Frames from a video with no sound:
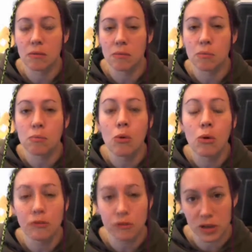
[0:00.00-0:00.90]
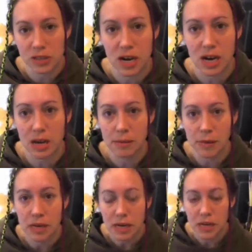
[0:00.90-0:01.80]
more free
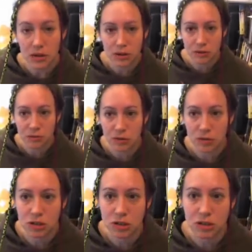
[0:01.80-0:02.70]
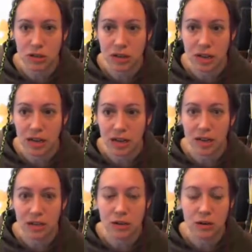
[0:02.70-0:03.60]
time here in the future
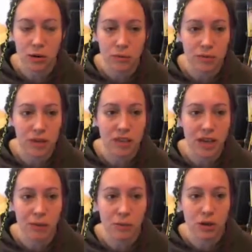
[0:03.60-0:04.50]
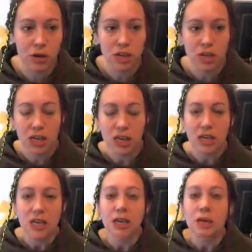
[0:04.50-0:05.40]
and hopefully that will
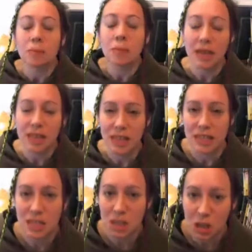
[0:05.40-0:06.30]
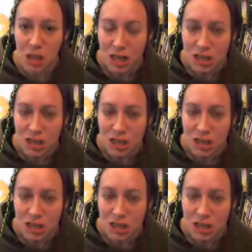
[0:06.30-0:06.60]
make things a little less